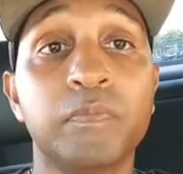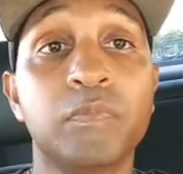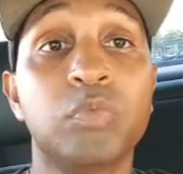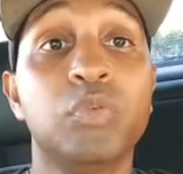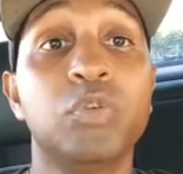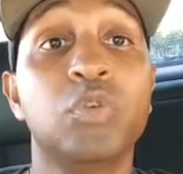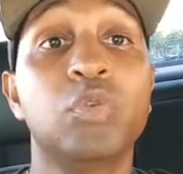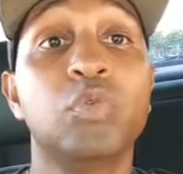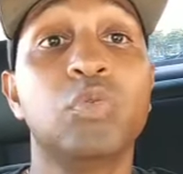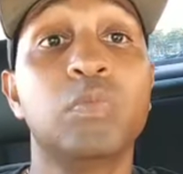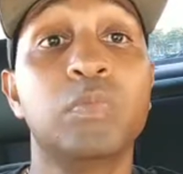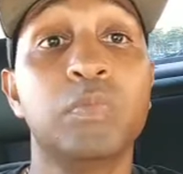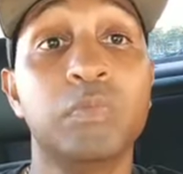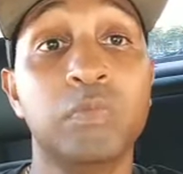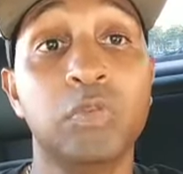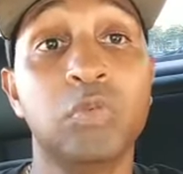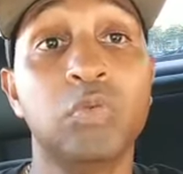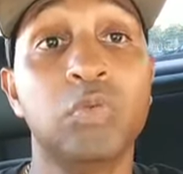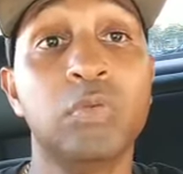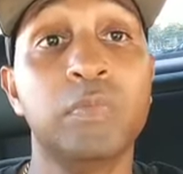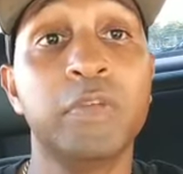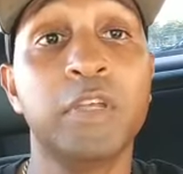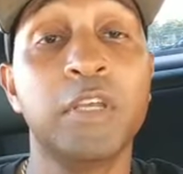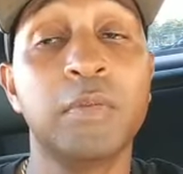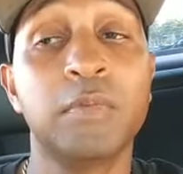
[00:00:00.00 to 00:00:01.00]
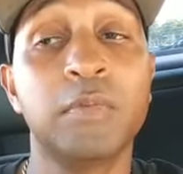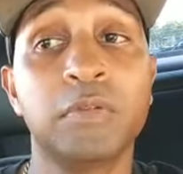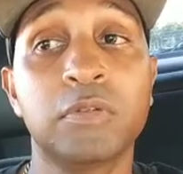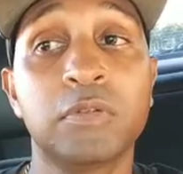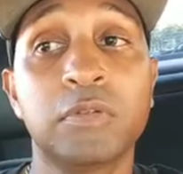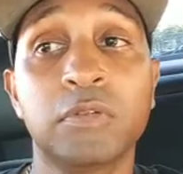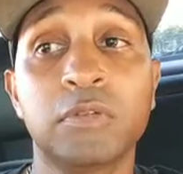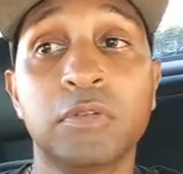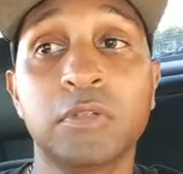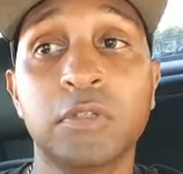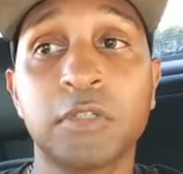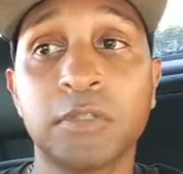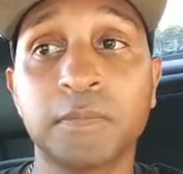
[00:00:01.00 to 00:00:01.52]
will be able to